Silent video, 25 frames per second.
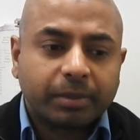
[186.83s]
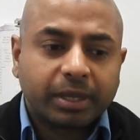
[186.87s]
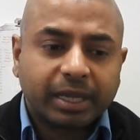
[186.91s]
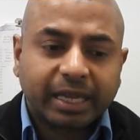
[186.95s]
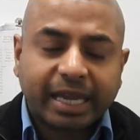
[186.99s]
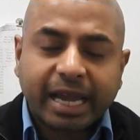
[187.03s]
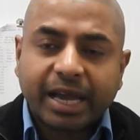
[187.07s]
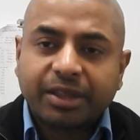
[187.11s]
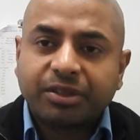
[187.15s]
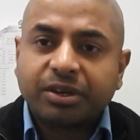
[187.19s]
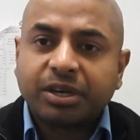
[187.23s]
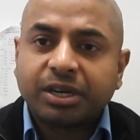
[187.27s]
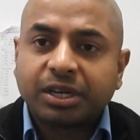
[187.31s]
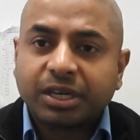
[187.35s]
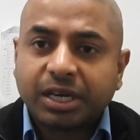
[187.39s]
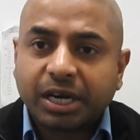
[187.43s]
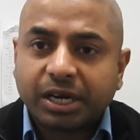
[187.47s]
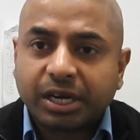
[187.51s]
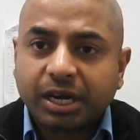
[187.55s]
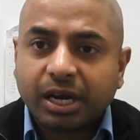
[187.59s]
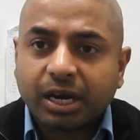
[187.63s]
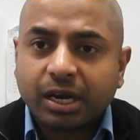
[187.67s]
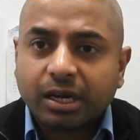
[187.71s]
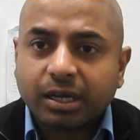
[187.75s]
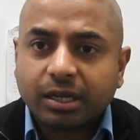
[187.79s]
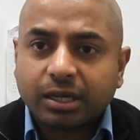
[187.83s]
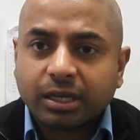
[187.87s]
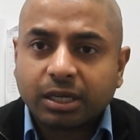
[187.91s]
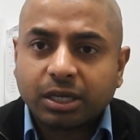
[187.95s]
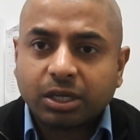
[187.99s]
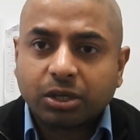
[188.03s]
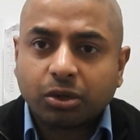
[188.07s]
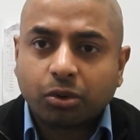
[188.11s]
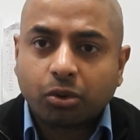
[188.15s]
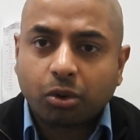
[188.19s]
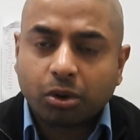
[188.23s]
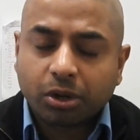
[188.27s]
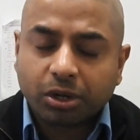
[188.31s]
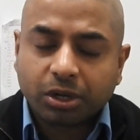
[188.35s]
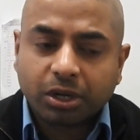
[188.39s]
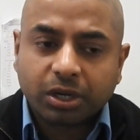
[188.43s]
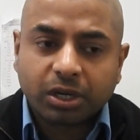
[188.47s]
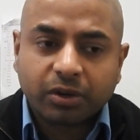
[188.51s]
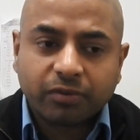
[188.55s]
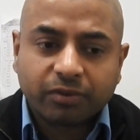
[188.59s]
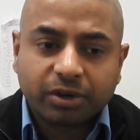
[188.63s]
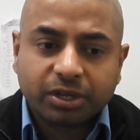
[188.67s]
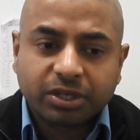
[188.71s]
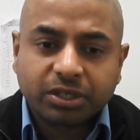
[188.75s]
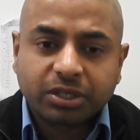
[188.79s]
gathering data in
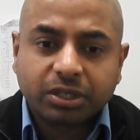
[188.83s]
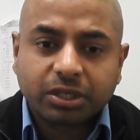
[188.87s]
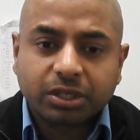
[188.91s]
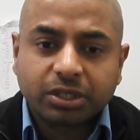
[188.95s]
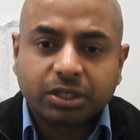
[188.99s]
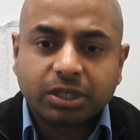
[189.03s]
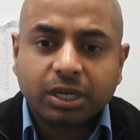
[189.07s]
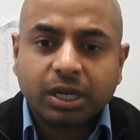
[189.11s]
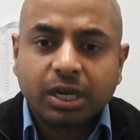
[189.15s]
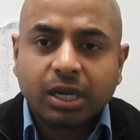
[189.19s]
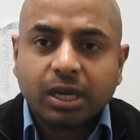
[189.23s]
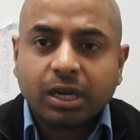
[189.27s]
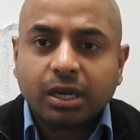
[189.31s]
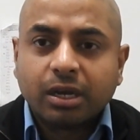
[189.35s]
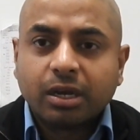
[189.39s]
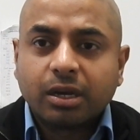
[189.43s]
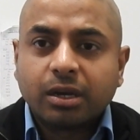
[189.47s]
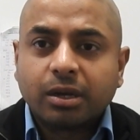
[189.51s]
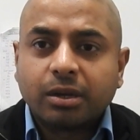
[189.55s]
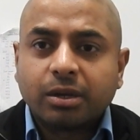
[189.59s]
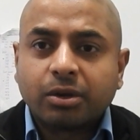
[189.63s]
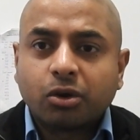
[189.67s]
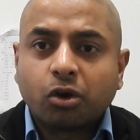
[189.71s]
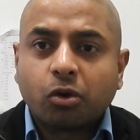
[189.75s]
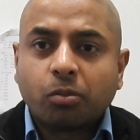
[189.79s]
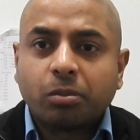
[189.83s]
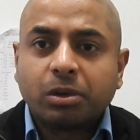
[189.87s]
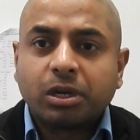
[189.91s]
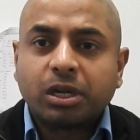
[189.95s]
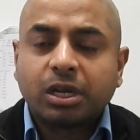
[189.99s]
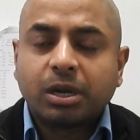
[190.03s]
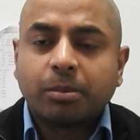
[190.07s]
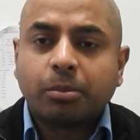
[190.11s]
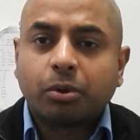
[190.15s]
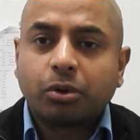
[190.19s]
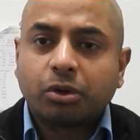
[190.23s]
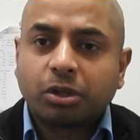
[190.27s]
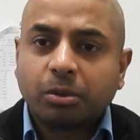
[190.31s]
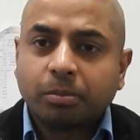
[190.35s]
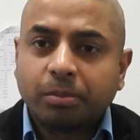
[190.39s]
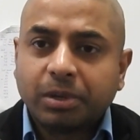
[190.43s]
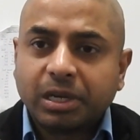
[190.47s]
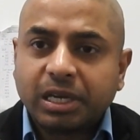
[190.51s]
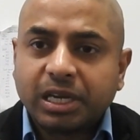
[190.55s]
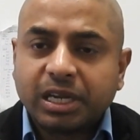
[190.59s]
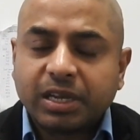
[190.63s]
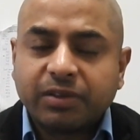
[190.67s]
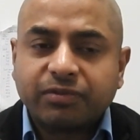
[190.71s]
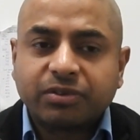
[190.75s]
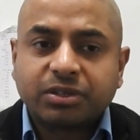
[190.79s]
qualitative research, uh, normally about the
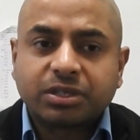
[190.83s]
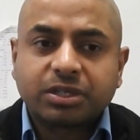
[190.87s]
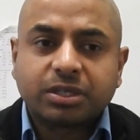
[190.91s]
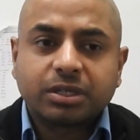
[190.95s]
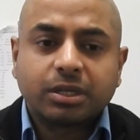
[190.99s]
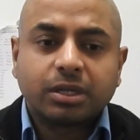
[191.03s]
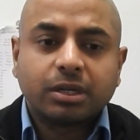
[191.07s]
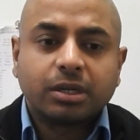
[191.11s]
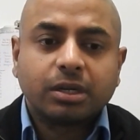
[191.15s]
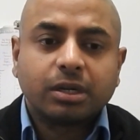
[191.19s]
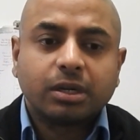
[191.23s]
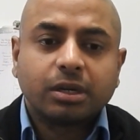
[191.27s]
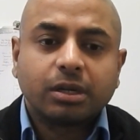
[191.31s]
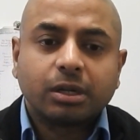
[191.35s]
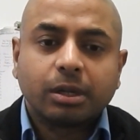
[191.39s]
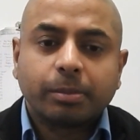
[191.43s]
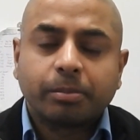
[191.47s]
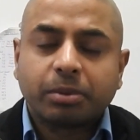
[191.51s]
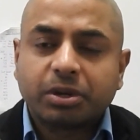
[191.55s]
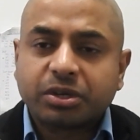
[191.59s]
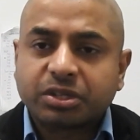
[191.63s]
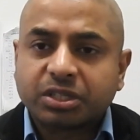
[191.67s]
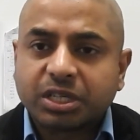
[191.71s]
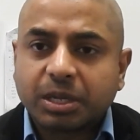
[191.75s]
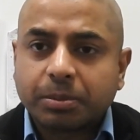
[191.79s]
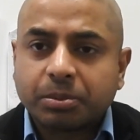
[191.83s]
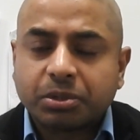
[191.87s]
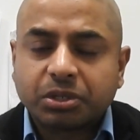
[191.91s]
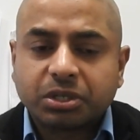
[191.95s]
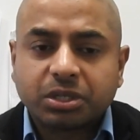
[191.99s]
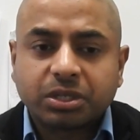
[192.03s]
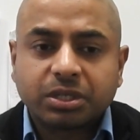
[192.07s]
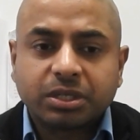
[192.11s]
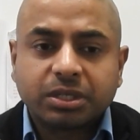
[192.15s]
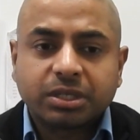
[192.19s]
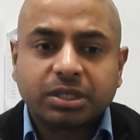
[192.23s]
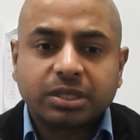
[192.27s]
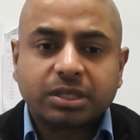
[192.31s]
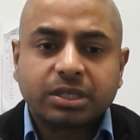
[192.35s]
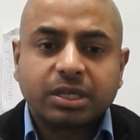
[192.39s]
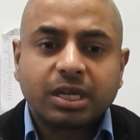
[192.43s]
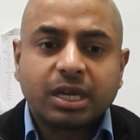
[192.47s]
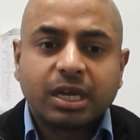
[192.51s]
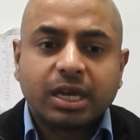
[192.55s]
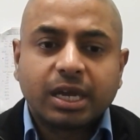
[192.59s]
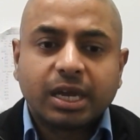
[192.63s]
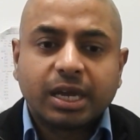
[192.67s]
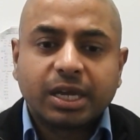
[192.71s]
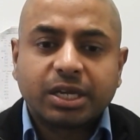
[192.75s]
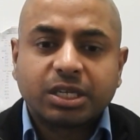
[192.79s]
beliefs, uh, perceptions,
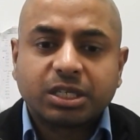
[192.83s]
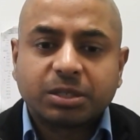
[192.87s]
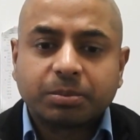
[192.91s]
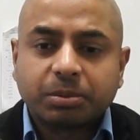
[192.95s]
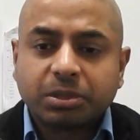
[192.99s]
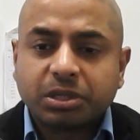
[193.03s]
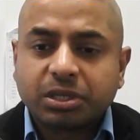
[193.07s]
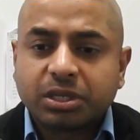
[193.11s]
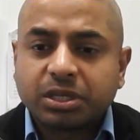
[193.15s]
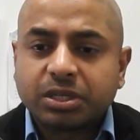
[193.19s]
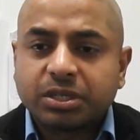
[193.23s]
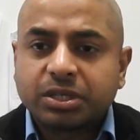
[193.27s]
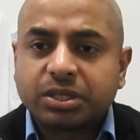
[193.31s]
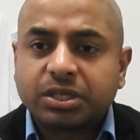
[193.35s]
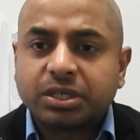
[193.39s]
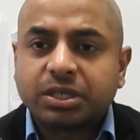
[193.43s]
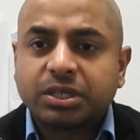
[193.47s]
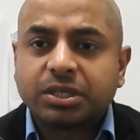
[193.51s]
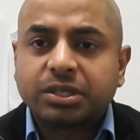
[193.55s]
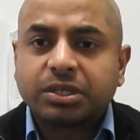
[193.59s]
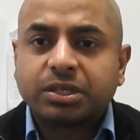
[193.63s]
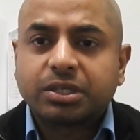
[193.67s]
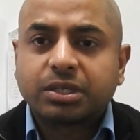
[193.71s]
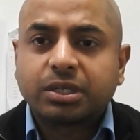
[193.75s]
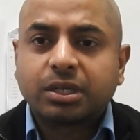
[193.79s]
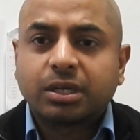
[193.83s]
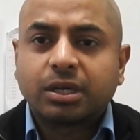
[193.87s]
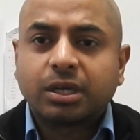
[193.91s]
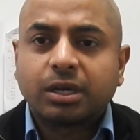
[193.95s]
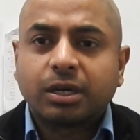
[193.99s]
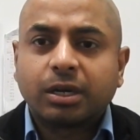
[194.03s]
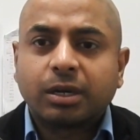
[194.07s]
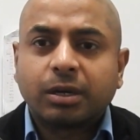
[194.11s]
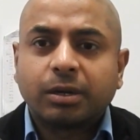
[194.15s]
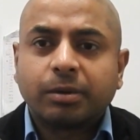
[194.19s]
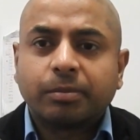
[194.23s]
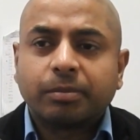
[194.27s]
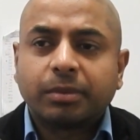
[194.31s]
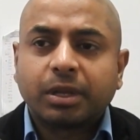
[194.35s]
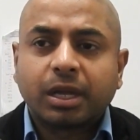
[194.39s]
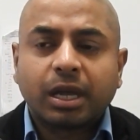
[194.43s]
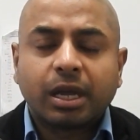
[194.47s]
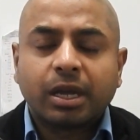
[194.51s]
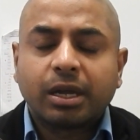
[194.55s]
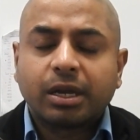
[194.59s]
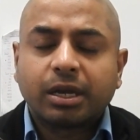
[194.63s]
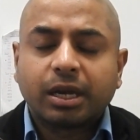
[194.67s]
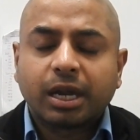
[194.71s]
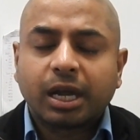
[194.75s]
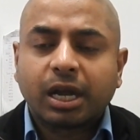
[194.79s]
experiences
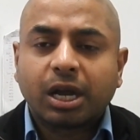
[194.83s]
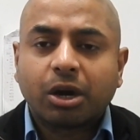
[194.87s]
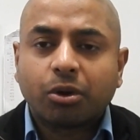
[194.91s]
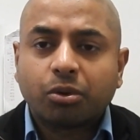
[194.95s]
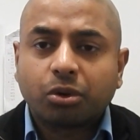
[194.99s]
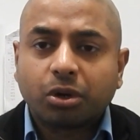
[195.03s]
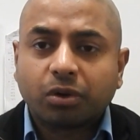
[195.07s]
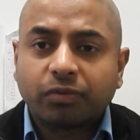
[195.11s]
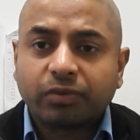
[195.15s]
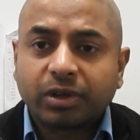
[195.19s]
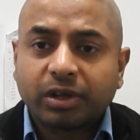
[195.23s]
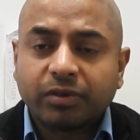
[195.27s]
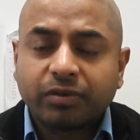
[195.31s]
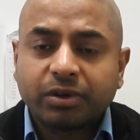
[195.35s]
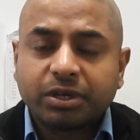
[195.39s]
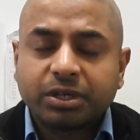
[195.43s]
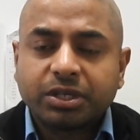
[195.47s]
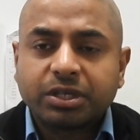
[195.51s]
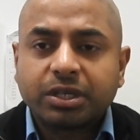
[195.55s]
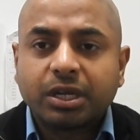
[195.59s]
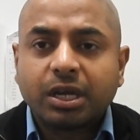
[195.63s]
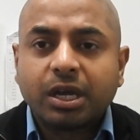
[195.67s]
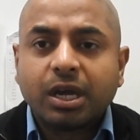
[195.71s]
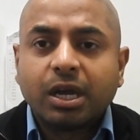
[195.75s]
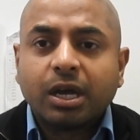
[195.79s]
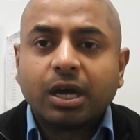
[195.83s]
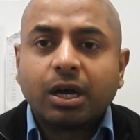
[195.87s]
uh, and account of events,